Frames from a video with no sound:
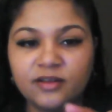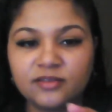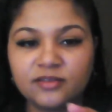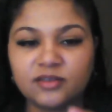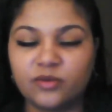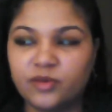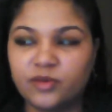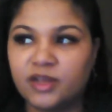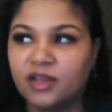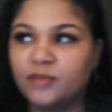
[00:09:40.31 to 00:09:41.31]
so when
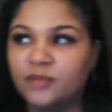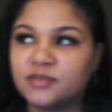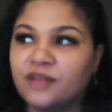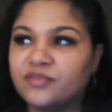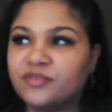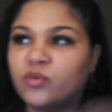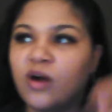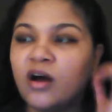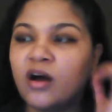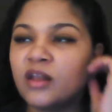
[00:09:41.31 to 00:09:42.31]
it comes off the
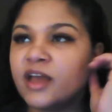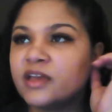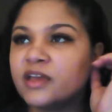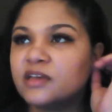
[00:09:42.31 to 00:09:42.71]
wall, like